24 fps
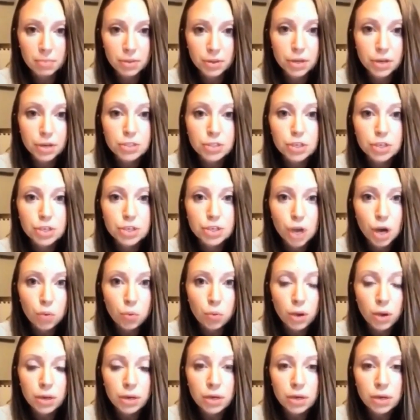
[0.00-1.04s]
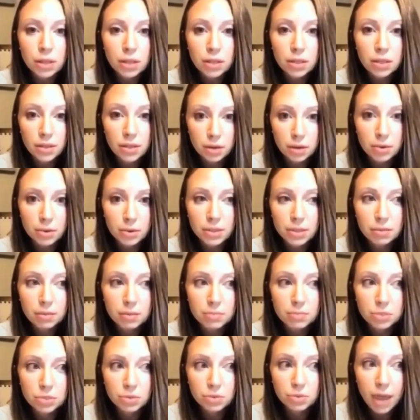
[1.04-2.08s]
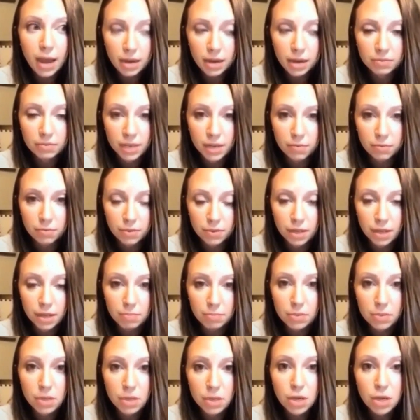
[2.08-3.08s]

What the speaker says: There is no one there with them to advocate for them.